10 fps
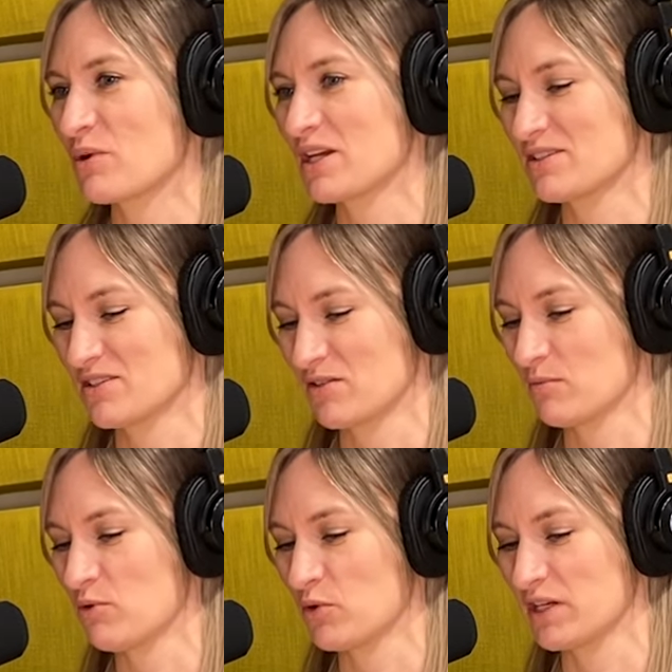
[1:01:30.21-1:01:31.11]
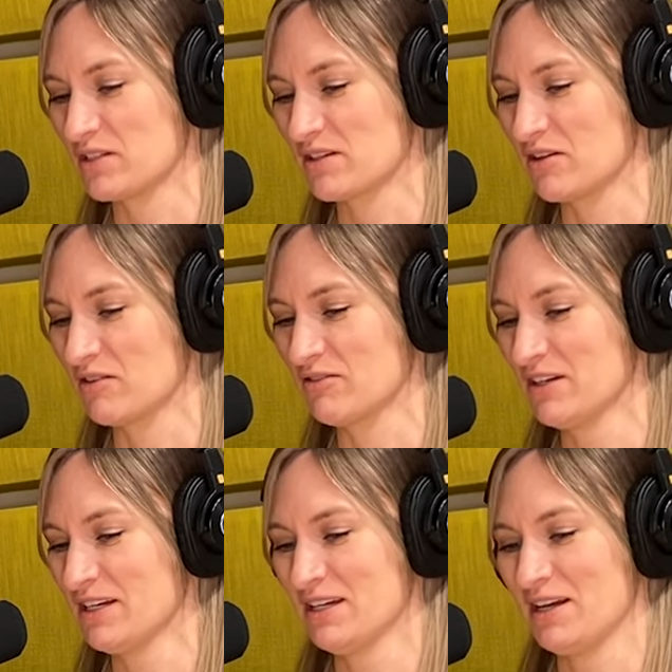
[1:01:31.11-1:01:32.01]
right to the point of
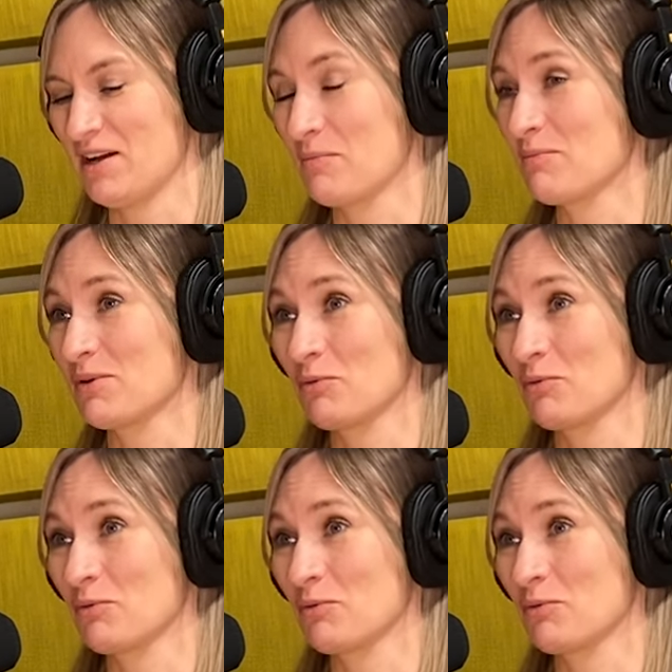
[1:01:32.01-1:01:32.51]
um,